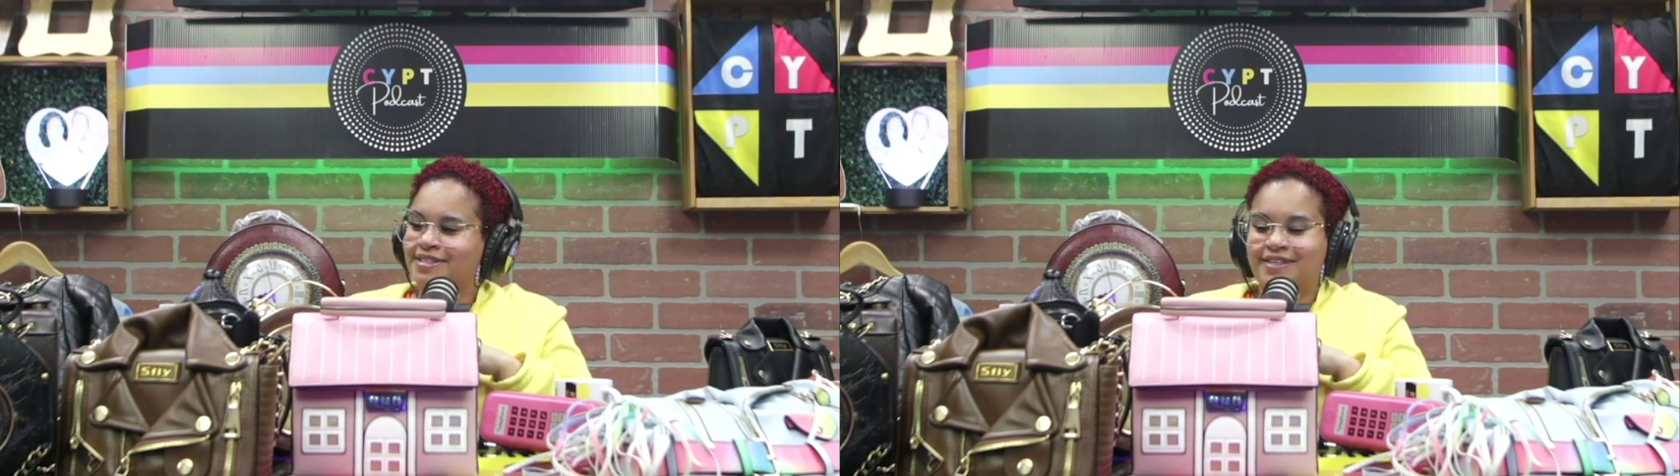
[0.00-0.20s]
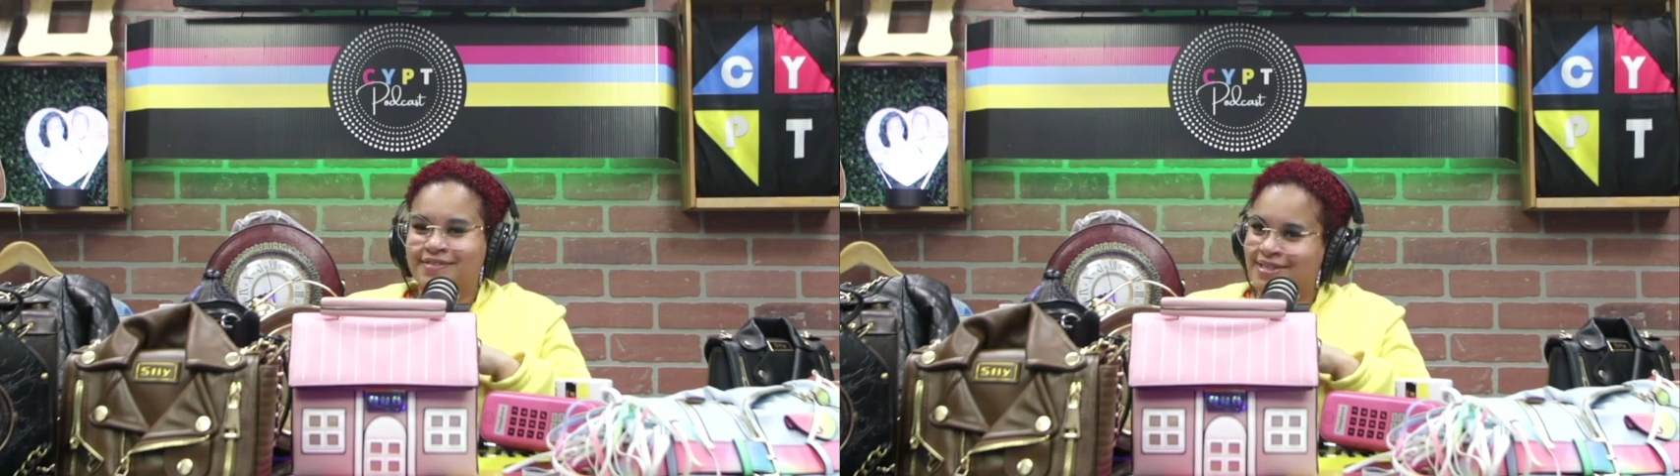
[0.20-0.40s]

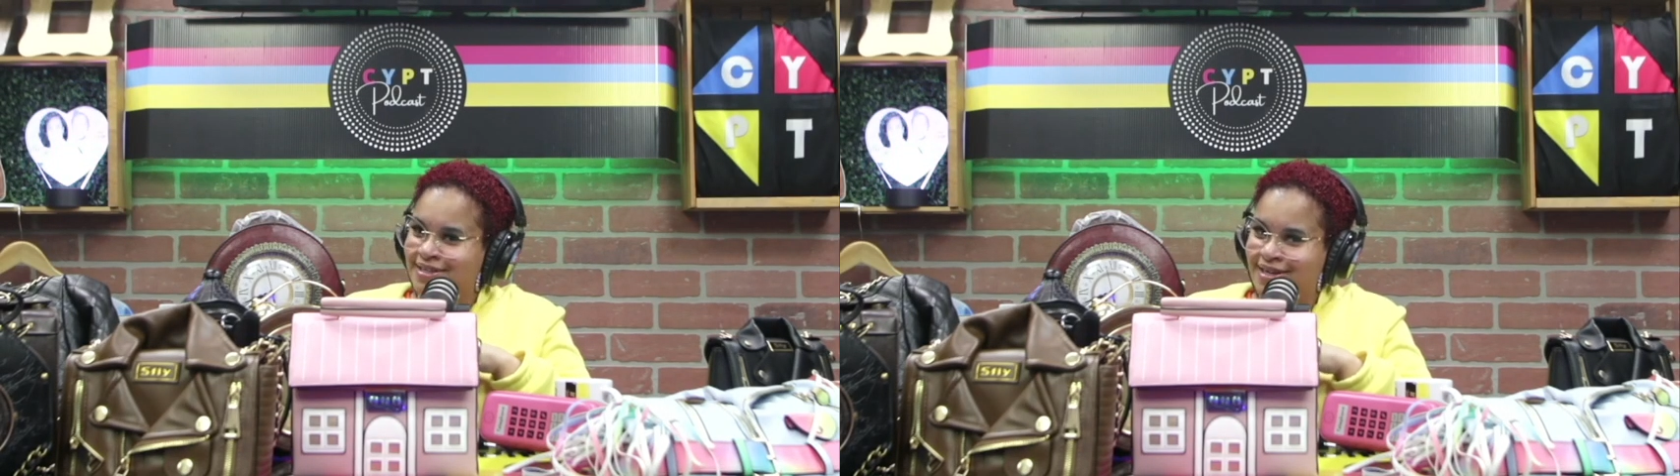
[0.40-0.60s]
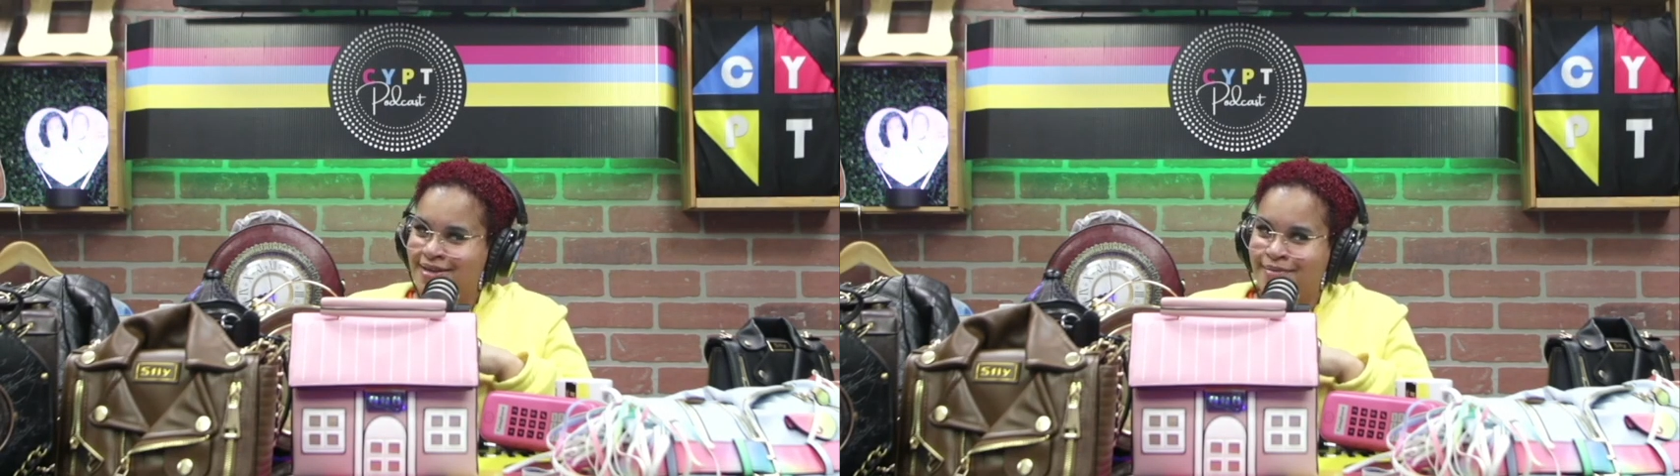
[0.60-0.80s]
I was like,
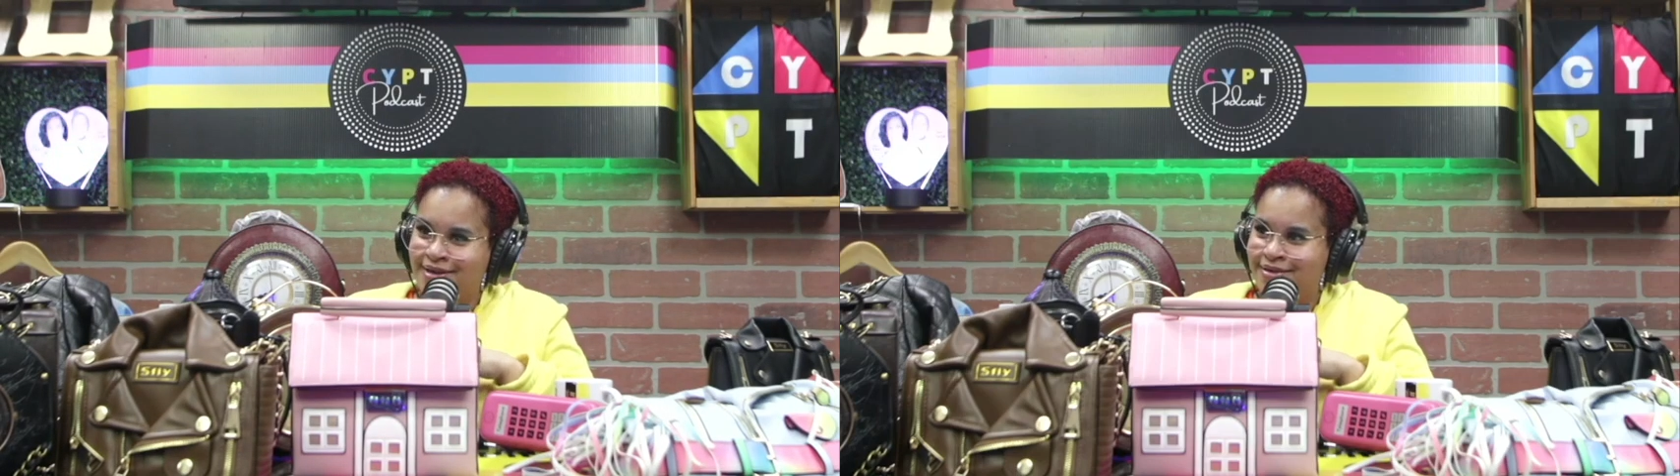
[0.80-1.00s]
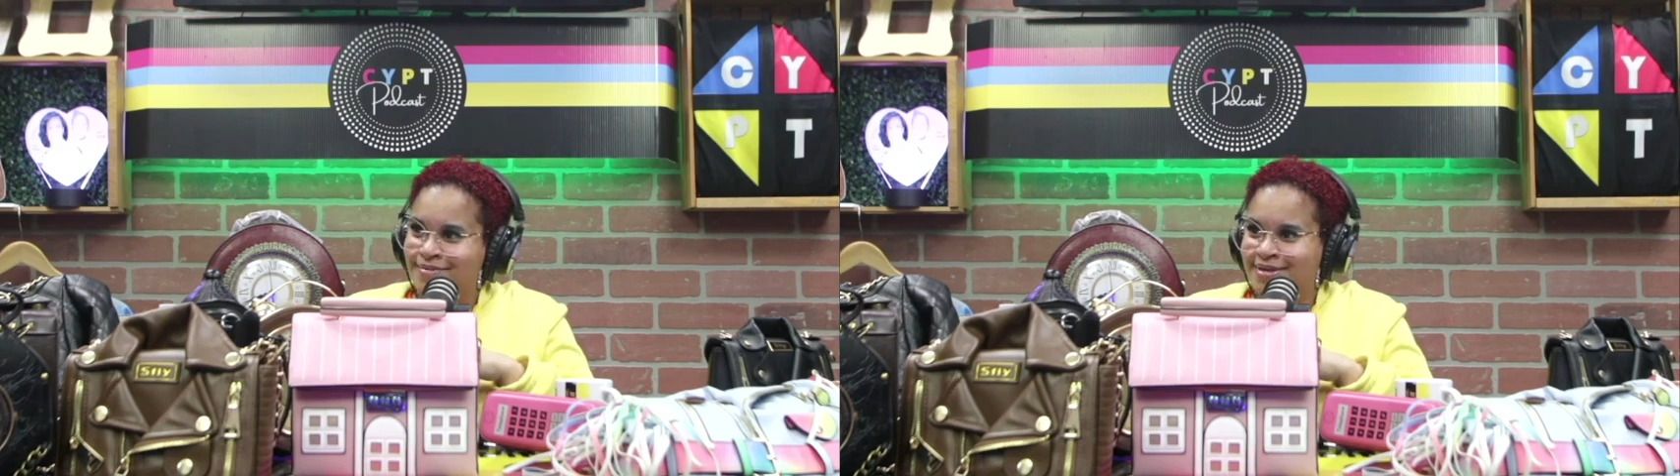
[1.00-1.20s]
"Lady, mind
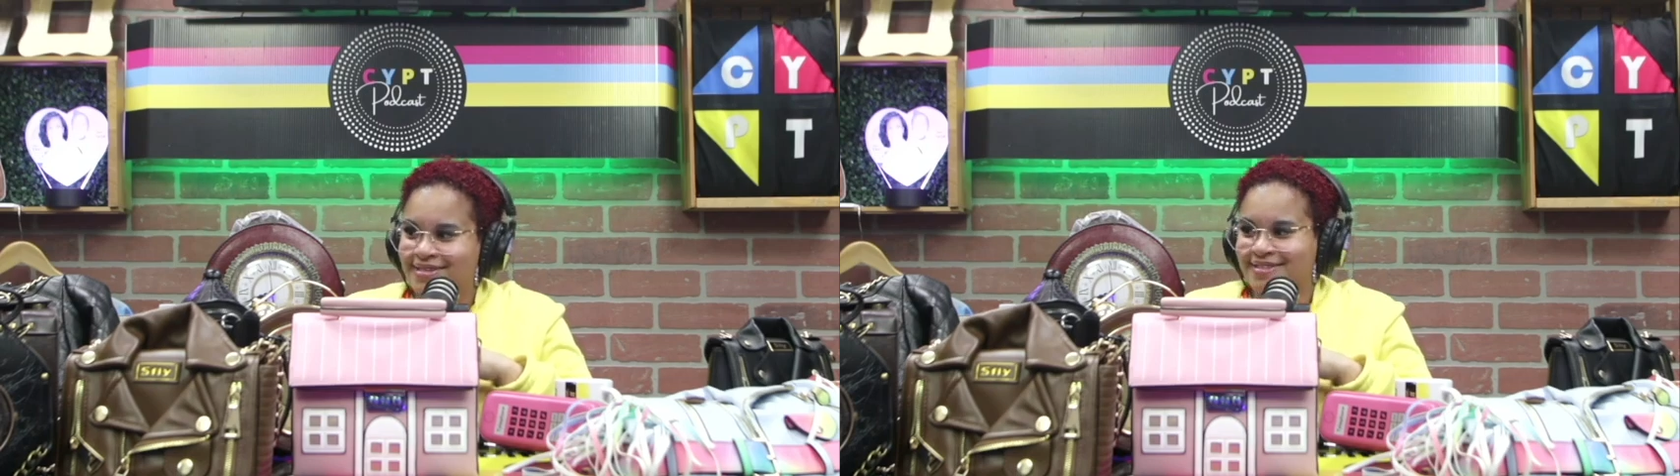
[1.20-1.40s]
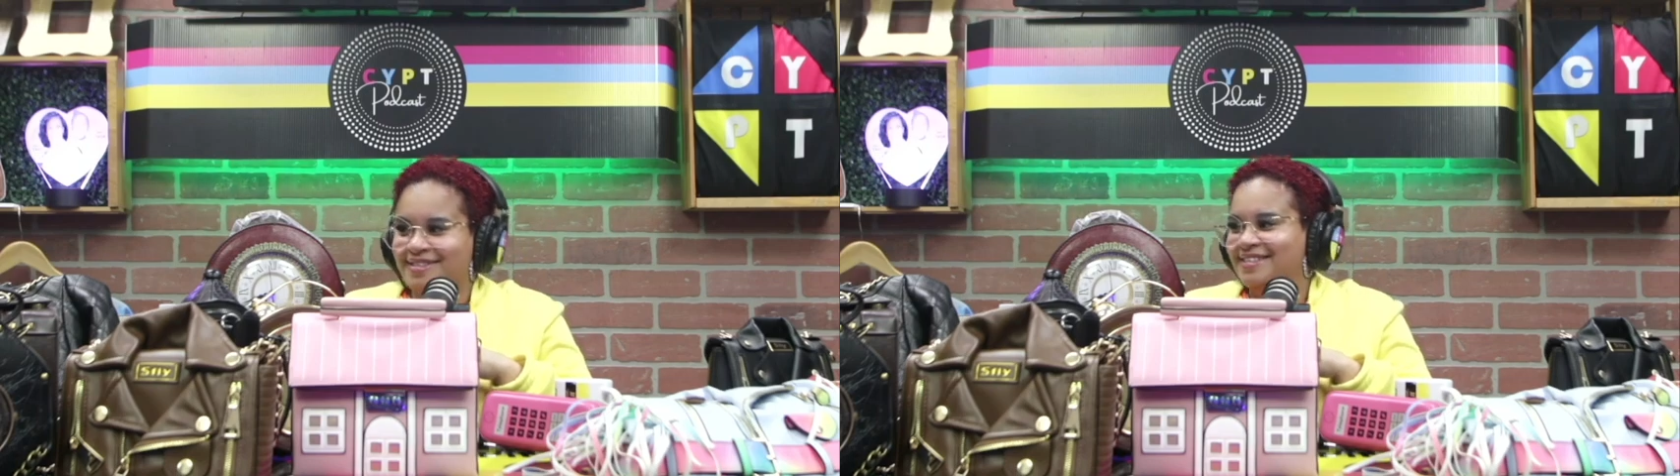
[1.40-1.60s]
your business."